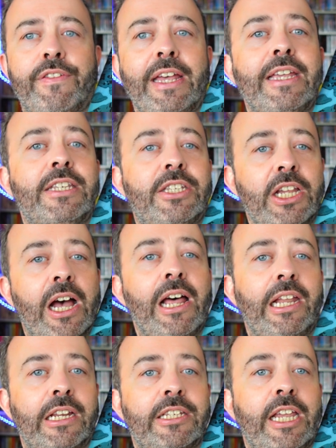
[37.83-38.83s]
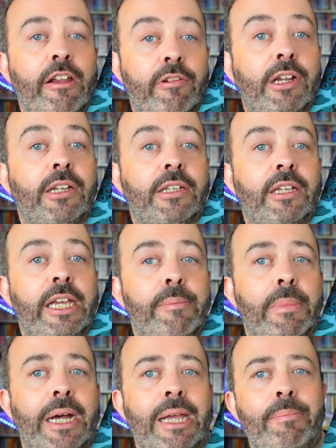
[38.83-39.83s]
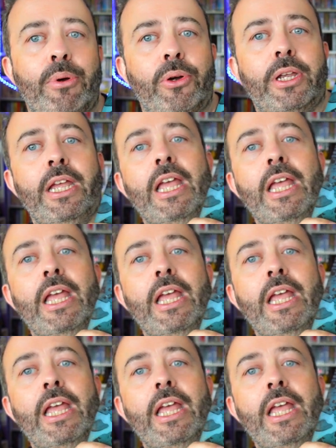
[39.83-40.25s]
That is Dalek Terror in my book.